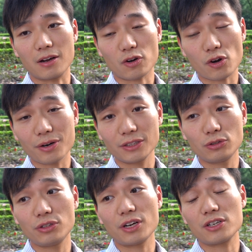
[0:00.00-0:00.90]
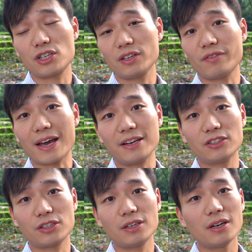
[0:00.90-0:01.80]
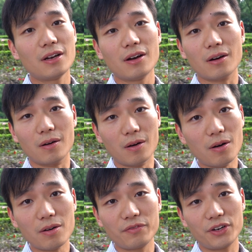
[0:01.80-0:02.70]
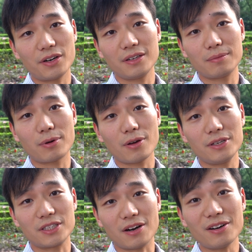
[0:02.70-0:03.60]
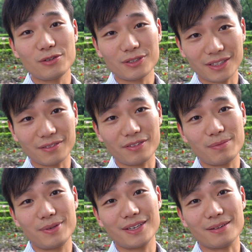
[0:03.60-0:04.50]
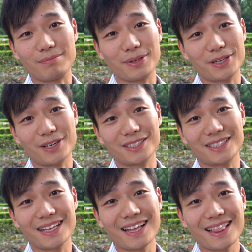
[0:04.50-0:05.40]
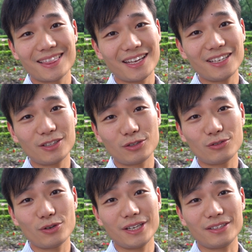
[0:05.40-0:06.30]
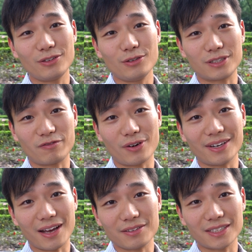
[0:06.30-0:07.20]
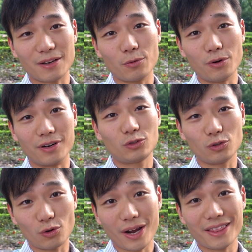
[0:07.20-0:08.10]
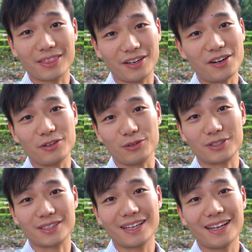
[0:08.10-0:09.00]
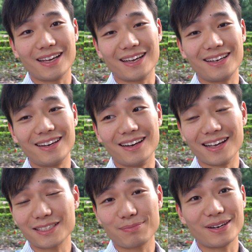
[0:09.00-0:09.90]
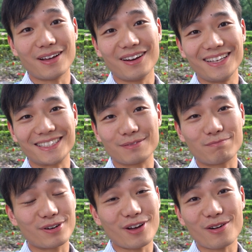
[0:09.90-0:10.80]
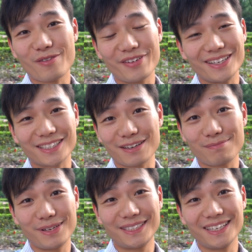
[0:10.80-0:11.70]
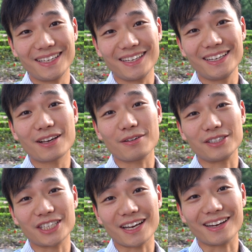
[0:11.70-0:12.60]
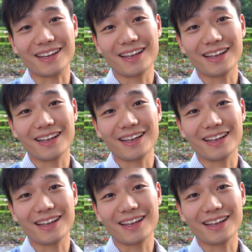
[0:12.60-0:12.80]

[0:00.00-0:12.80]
according to their chief editor, all of their employees are using the VPN because they need to read news from the outside world to write their news. And last but not least, pornography is completely illegal in China.